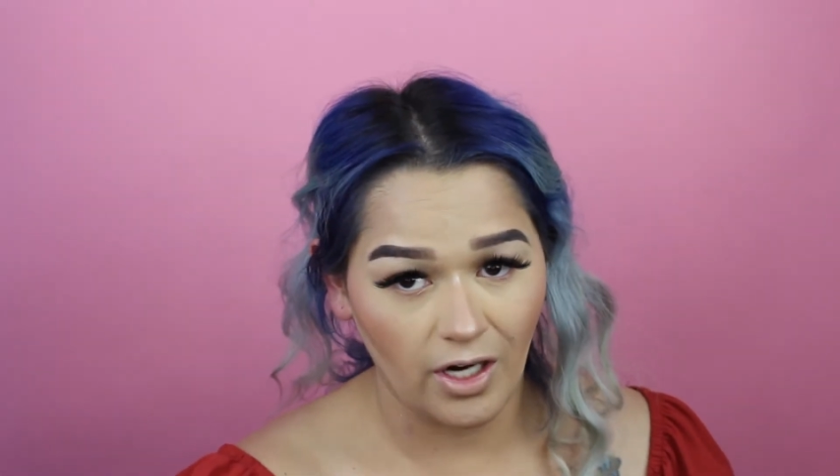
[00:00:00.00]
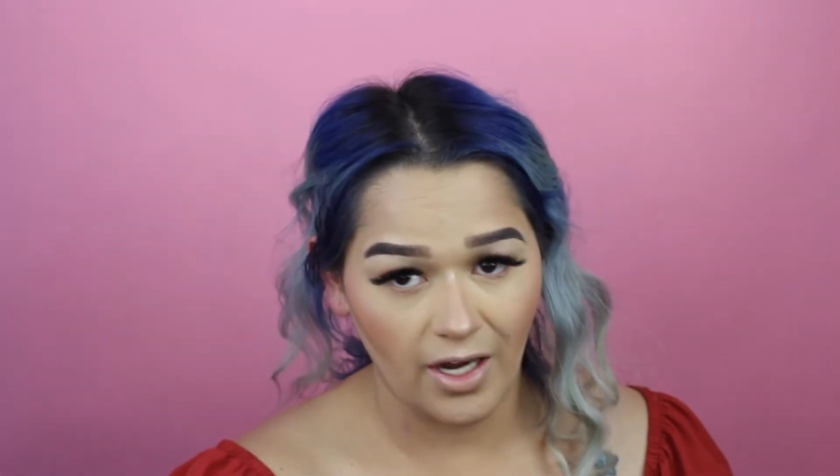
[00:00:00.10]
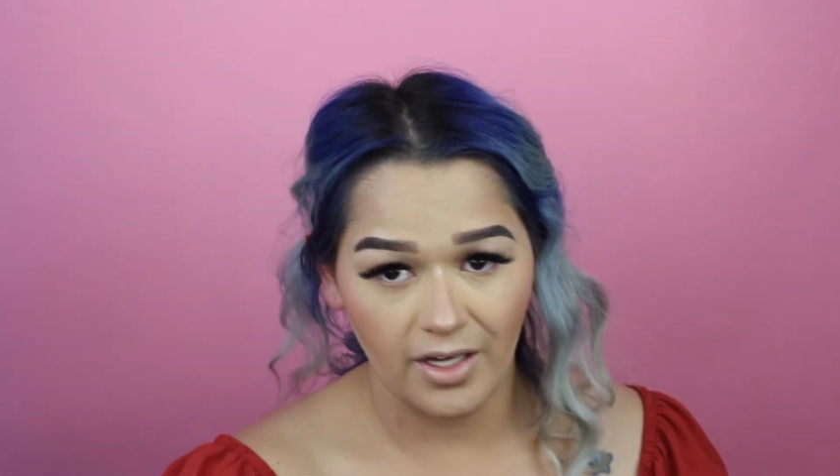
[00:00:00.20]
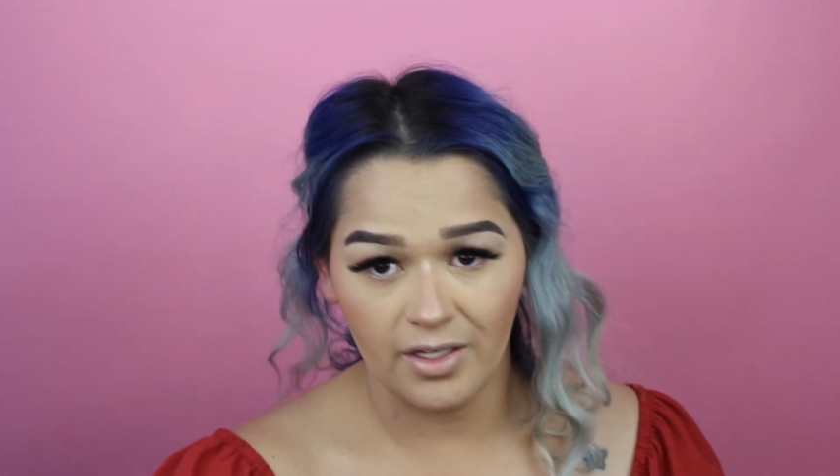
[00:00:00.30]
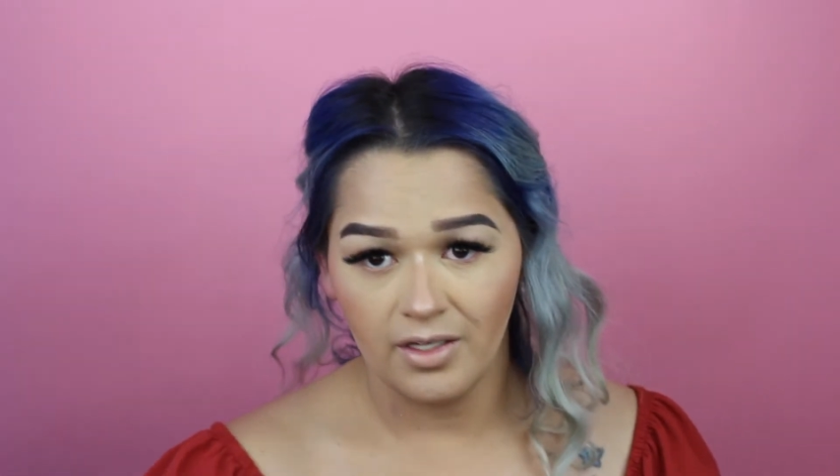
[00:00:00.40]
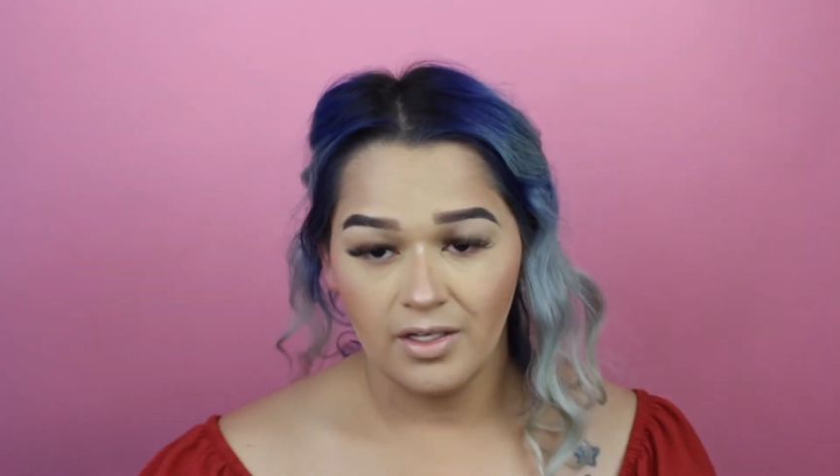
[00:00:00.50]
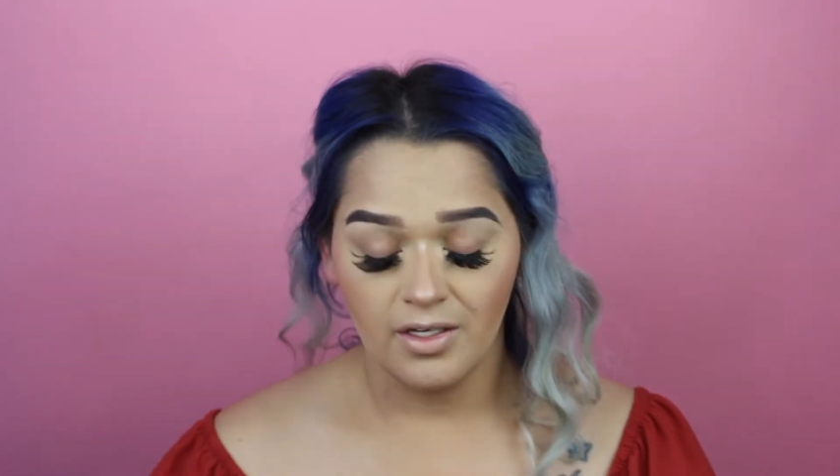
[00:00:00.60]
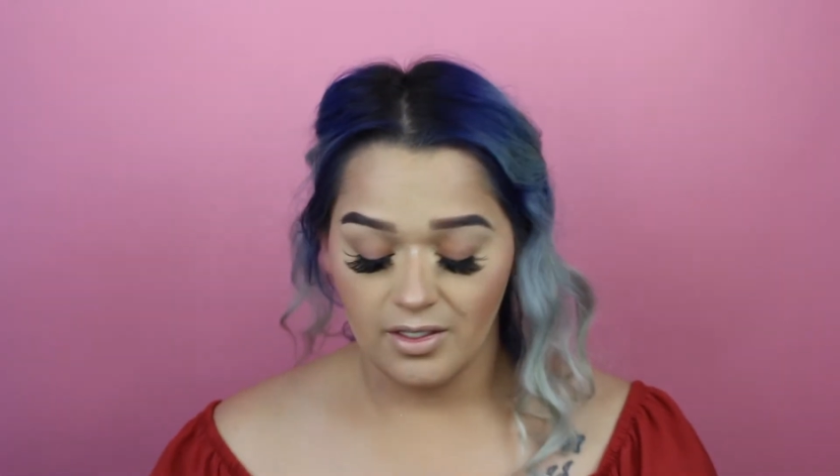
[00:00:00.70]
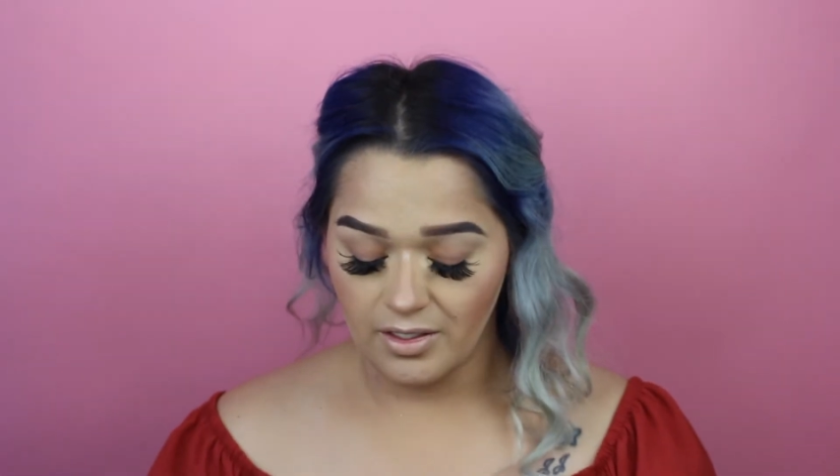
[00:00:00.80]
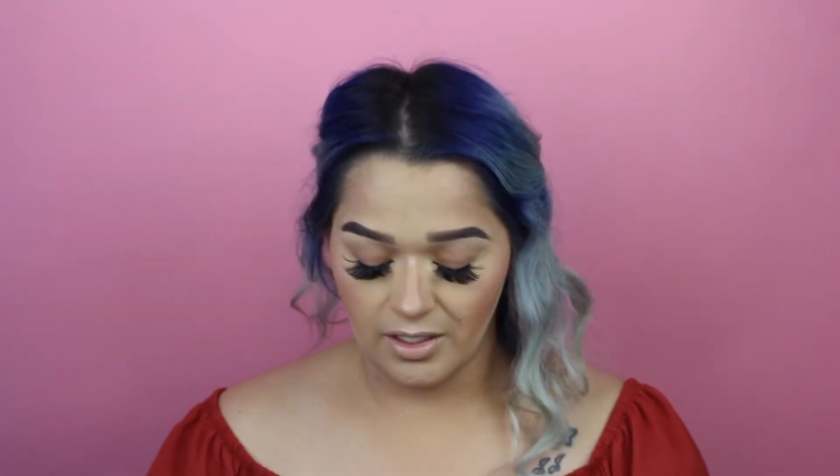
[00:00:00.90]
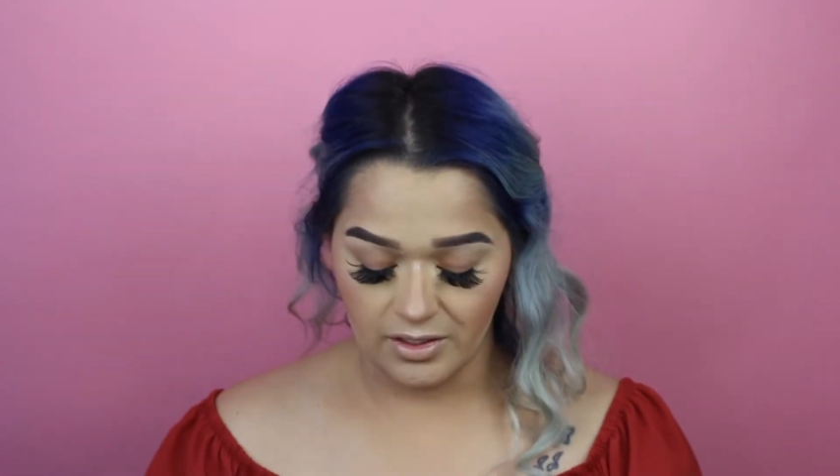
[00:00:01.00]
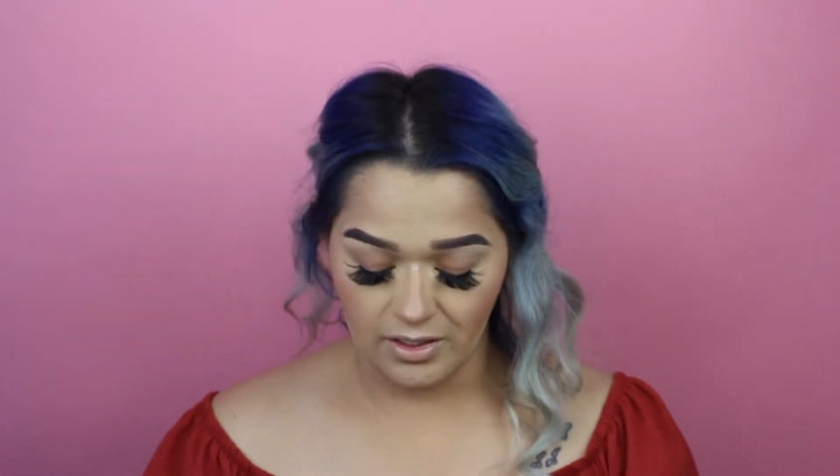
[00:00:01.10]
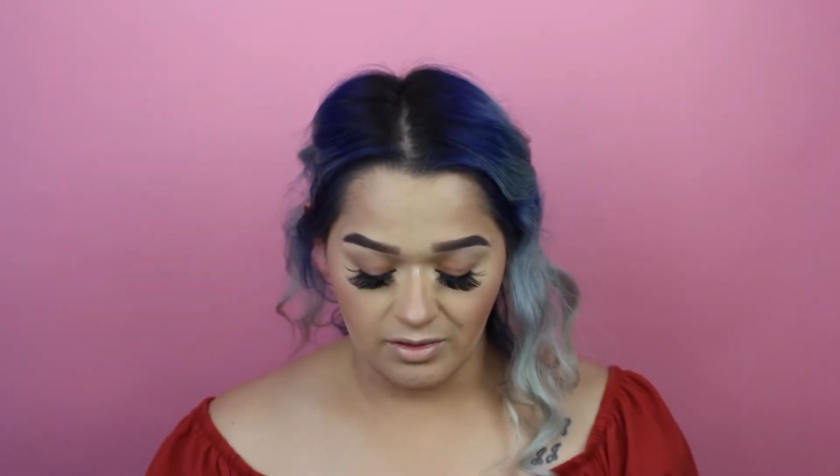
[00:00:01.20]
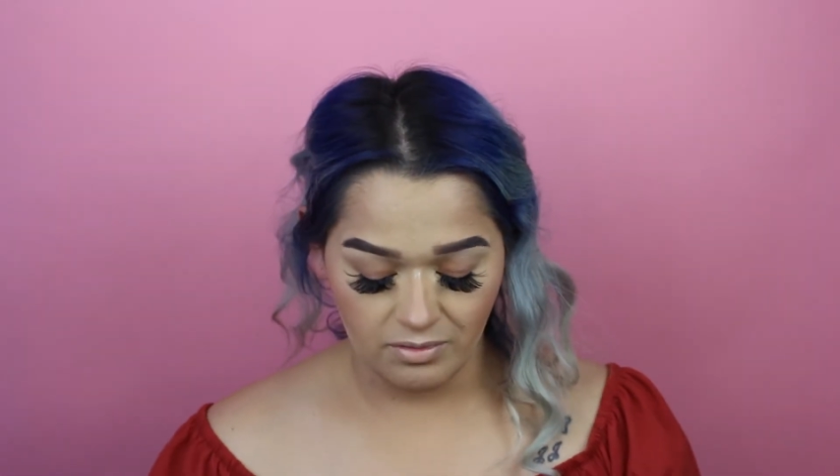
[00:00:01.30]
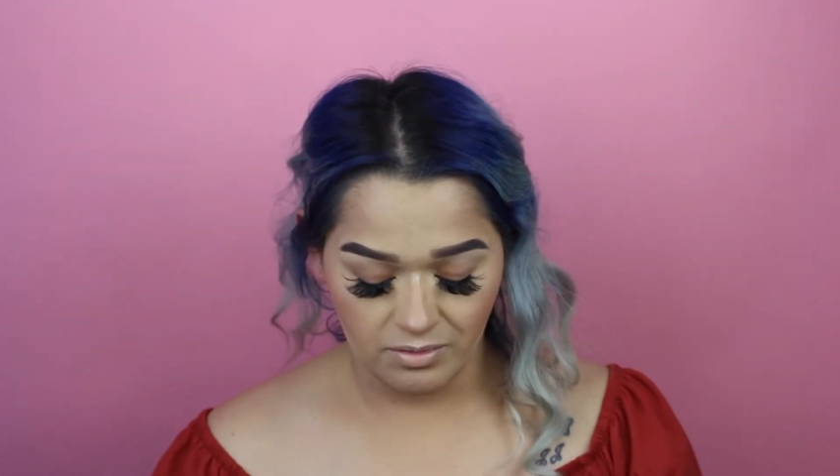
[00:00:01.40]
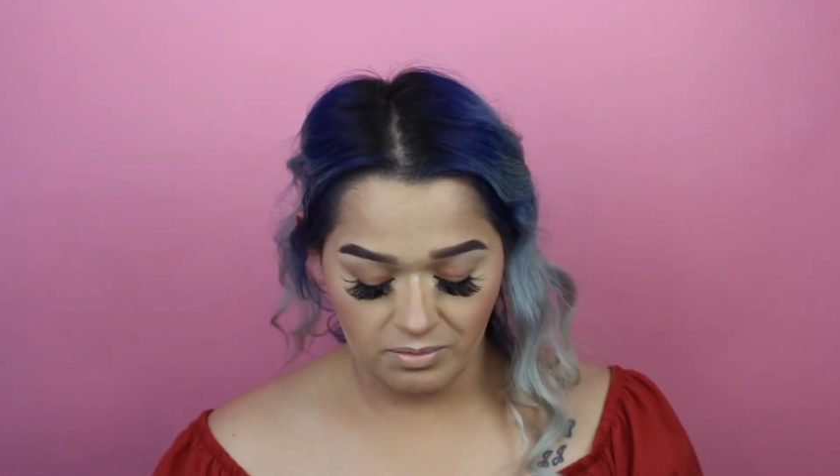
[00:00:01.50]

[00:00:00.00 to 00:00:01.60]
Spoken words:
eye, nothing